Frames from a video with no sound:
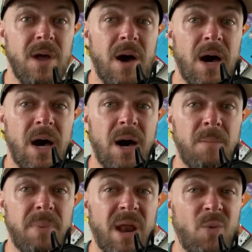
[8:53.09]

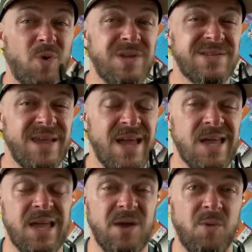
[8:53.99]
but I would
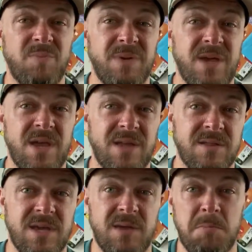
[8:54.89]
say it would be in
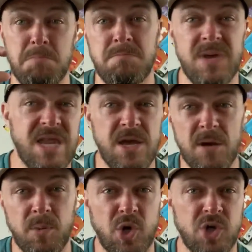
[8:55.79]
the
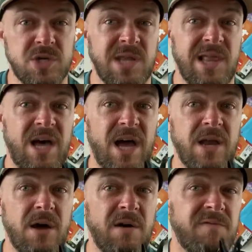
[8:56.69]
medium cushion
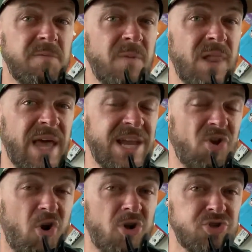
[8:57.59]
line of like an
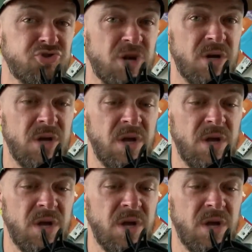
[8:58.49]
Ultra.